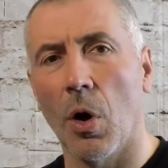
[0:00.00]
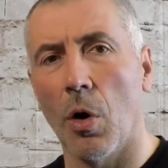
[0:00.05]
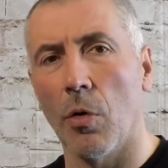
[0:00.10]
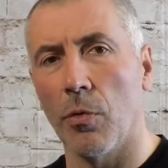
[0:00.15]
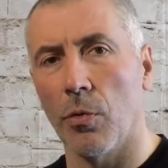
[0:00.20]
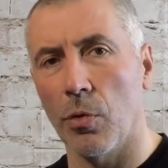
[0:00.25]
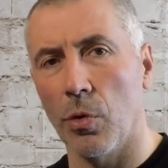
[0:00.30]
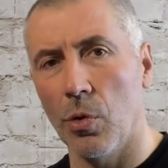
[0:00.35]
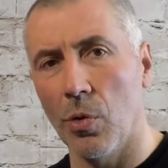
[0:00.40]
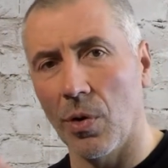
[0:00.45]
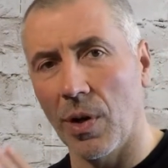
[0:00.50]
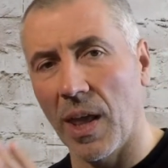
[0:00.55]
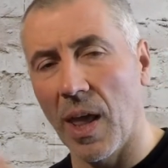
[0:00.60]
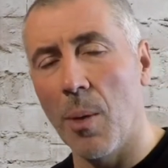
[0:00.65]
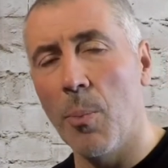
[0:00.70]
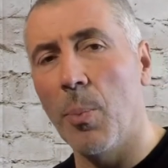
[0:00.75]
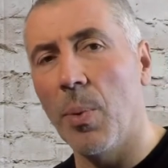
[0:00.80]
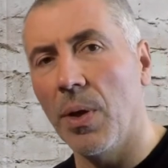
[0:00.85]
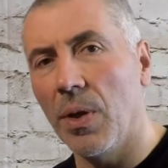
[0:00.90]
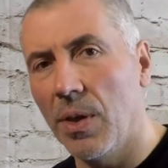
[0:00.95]
of your
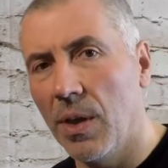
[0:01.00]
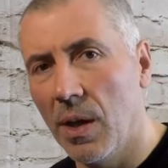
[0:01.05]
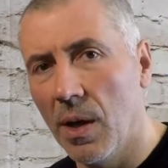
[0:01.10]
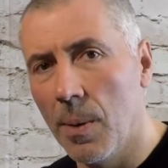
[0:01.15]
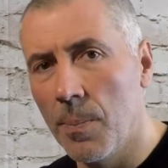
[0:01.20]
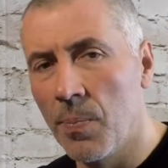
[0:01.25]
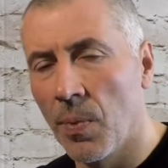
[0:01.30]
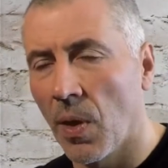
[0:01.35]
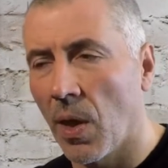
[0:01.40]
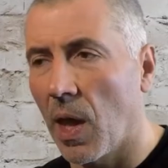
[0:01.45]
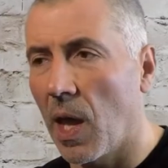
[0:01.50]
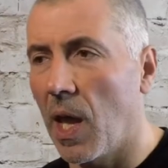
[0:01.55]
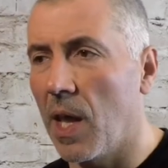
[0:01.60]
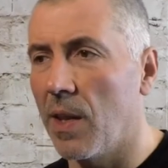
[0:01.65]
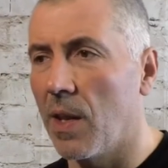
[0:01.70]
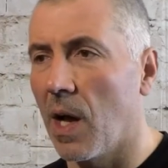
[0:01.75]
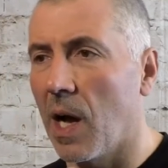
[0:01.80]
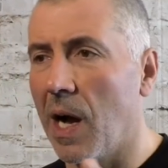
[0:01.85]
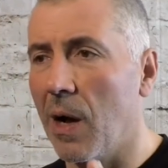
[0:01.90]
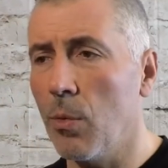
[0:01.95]
camping gear
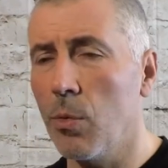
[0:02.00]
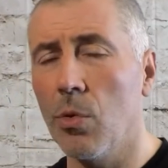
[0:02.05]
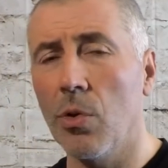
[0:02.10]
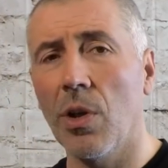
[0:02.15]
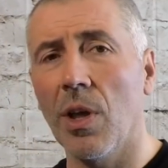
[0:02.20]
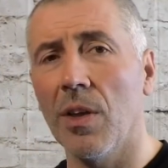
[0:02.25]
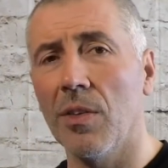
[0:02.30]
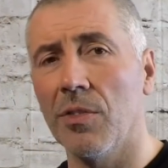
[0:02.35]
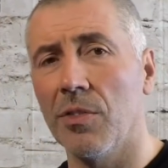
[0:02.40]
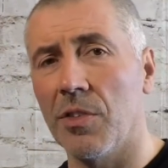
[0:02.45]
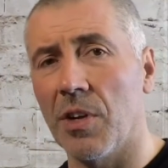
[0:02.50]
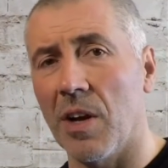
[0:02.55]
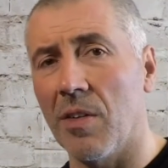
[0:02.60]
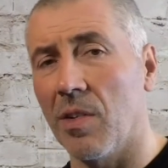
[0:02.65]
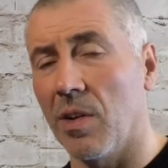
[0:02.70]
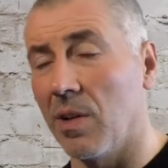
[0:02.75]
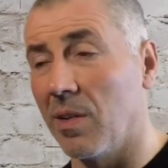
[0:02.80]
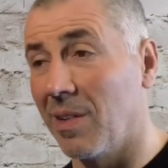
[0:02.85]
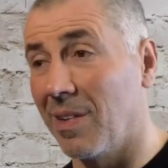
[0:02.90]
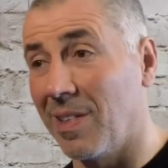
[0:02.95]
and how you can
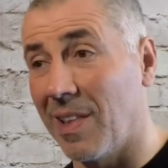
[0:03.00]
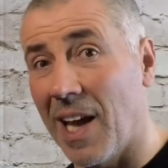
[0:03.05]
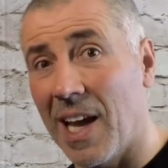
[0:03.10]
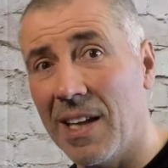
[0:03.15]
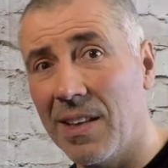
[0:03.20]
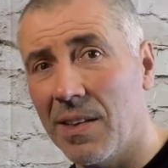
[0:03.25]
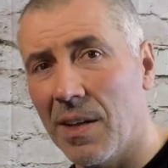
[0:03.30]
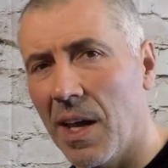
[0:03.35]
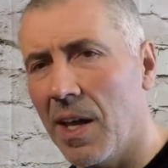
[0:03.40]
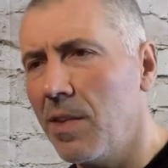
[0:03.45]
travel light